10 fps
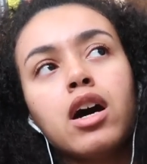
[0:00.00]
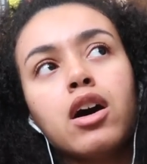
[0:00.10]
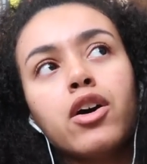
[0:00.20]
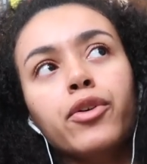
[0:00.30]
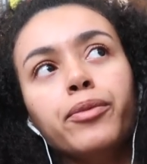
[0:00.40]

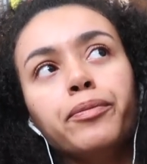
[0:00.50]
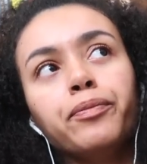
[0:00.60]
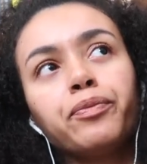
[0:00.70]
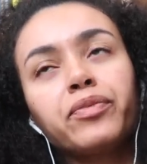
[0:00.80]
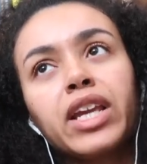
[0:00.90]

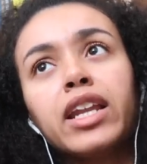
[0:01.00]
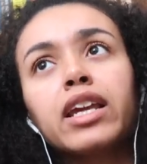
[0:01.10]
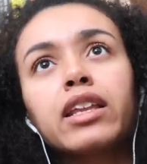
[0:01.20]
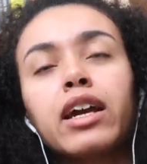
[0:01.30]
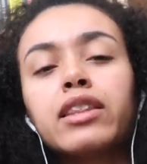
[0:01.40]
and
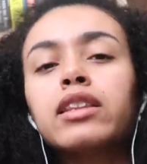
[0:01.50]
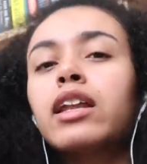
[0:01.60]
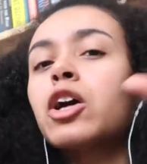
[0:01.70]
I think that